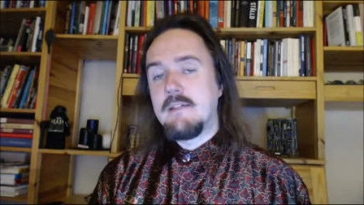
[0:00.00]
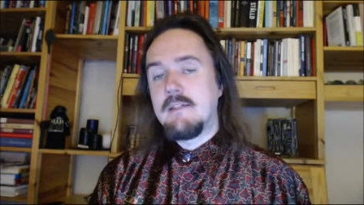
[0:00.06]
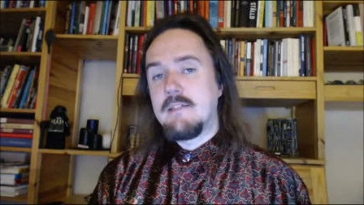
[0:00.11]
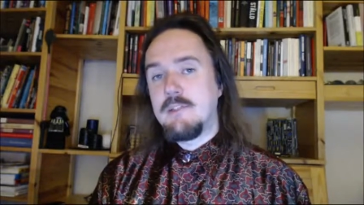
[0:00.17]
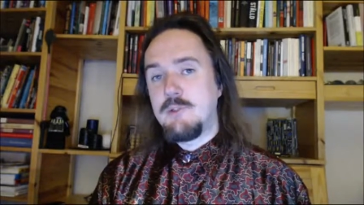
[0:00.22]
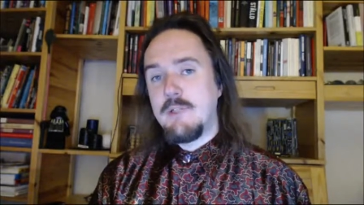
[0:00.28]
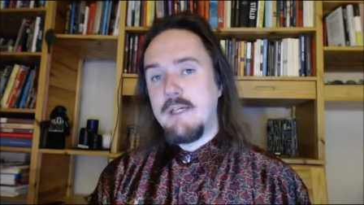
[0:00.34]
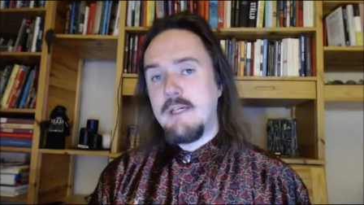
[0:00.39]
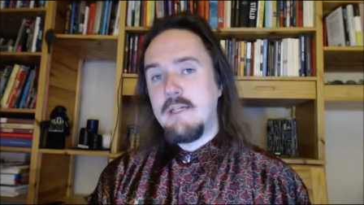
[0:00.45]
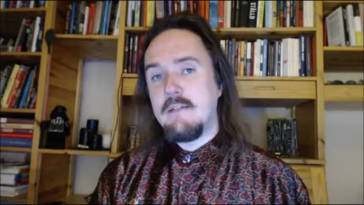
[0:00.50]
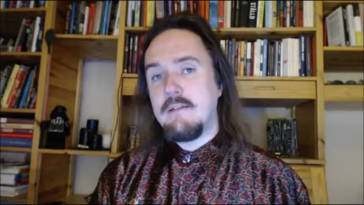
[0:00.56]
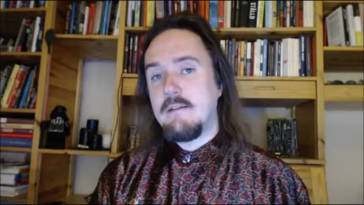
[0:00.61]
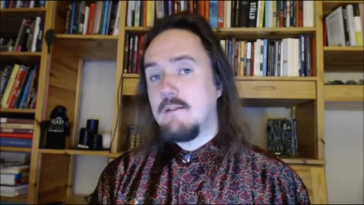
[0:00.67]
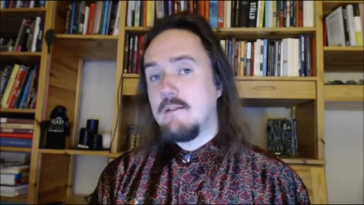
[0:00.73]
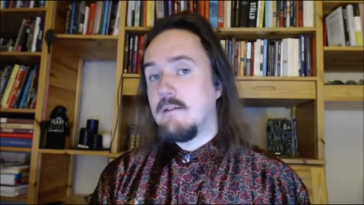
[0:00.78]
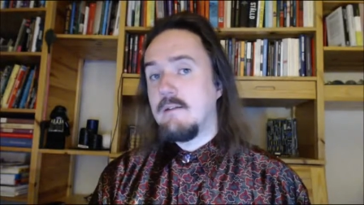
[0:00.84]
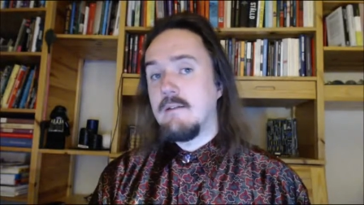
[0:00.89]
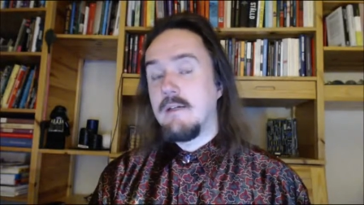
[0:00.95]

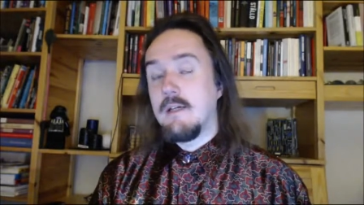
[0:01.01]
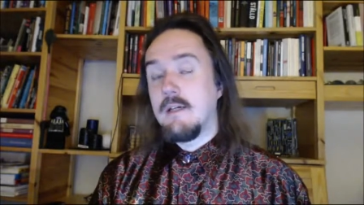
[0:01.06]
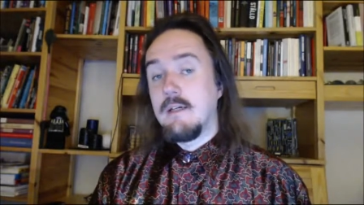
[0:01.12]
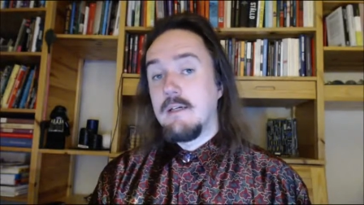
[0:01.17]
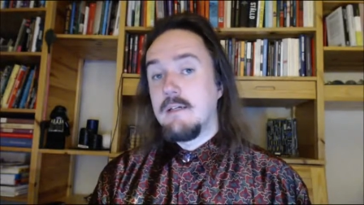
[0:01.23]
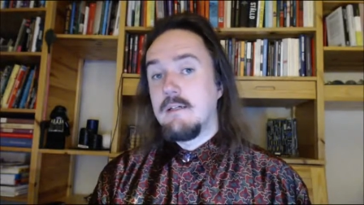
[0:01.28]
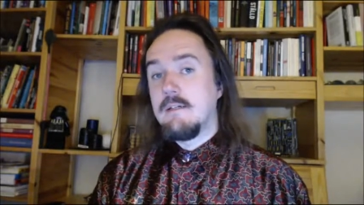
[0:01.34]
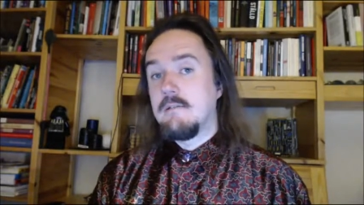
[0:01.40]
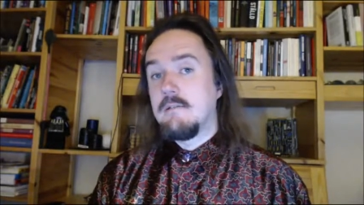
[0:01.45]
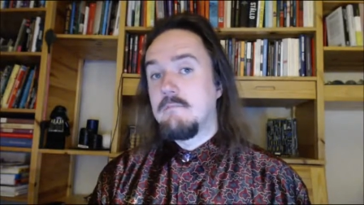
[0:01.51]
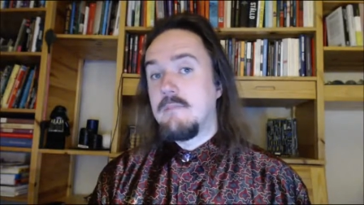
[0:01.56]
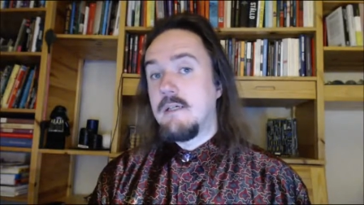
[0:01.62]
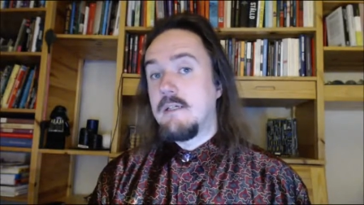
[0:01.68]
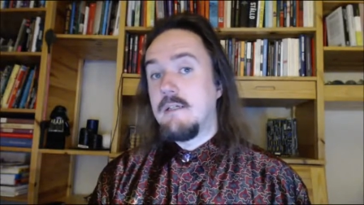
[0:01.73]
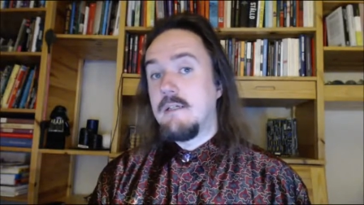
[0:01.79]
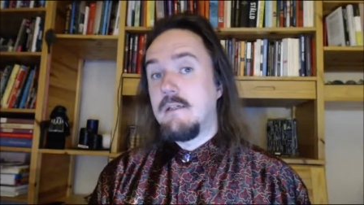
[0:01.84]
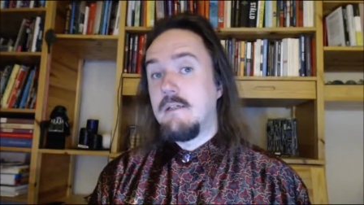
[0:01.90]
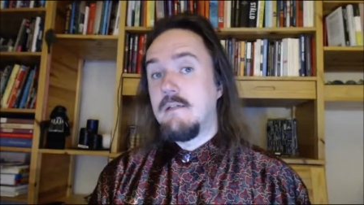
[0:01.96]
created
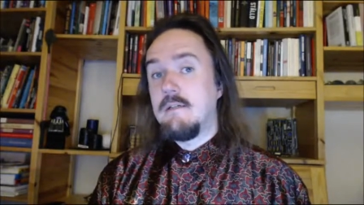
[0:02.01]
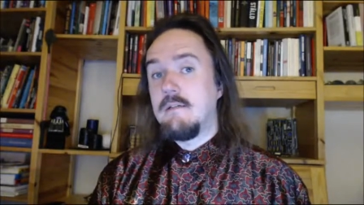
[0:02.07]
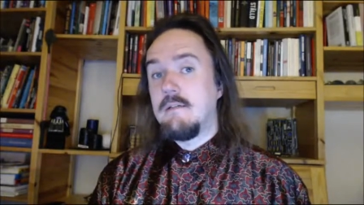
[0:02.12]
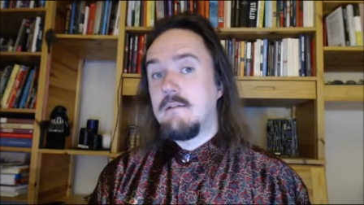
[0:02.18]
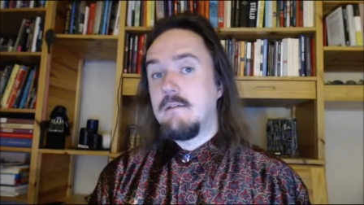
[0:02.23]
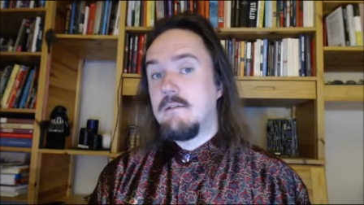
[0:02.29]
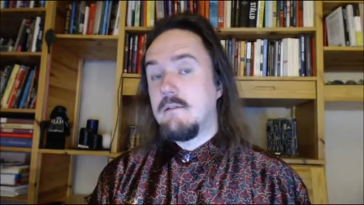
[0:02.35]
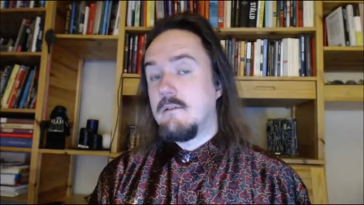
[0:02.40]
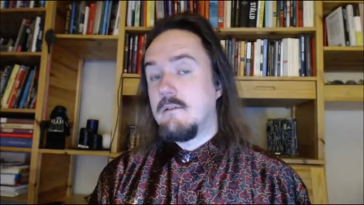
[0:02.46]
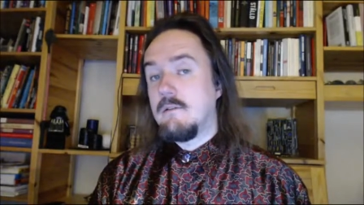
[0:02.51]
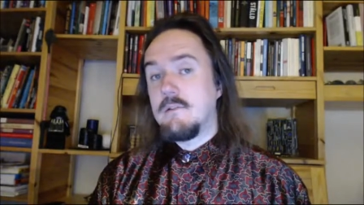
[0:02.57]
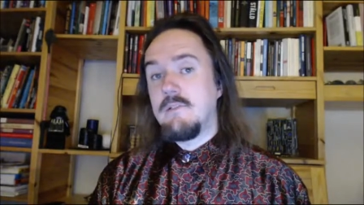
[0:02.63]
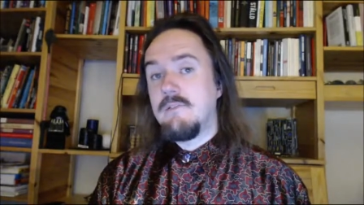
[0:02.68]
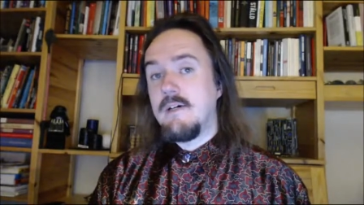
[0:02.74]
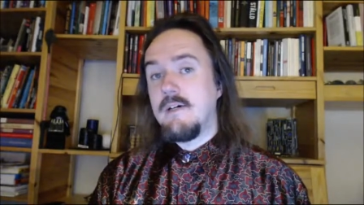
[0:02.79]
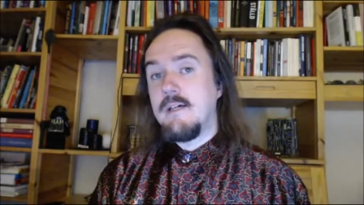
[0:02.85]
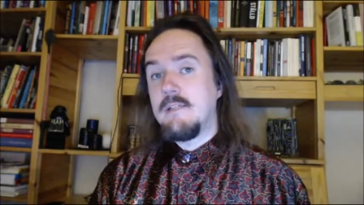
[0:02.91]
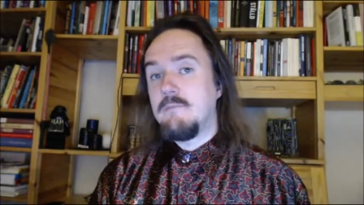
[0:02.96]
by a
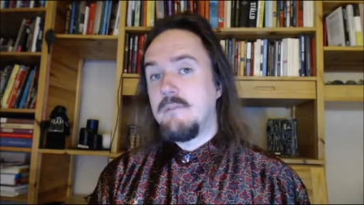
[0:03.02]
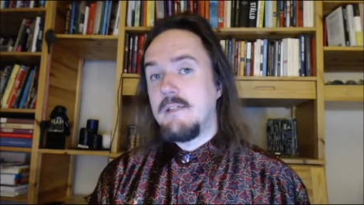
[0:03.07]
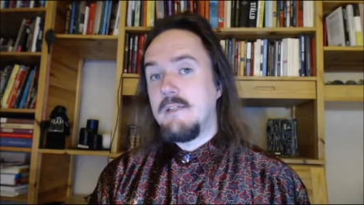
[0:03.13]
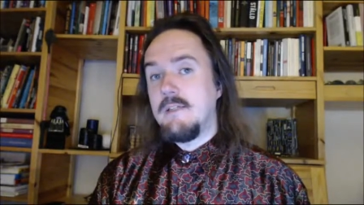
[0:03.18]
divine